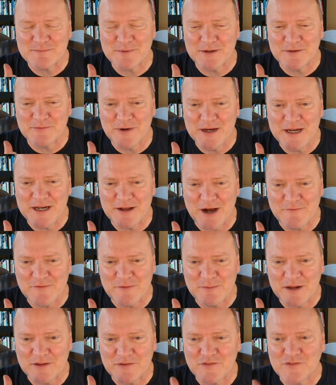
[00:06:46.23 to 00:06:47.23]
but reading off
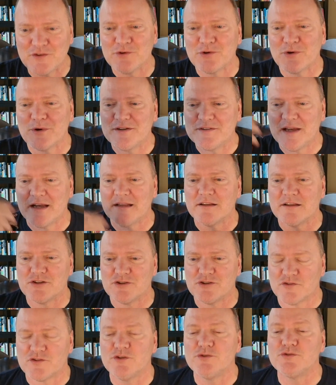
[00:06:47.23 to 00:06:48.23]
of it, it's Sutor
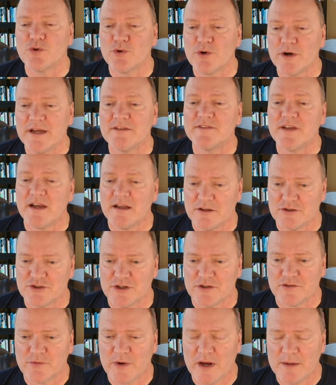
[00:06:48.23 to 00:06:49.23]

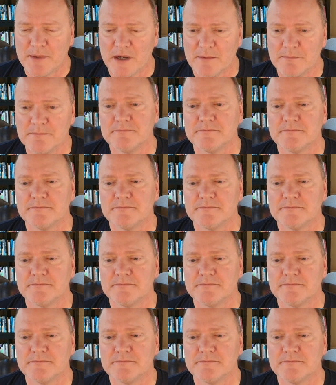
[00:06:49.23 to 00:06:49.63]
Intelligence, right, Bob?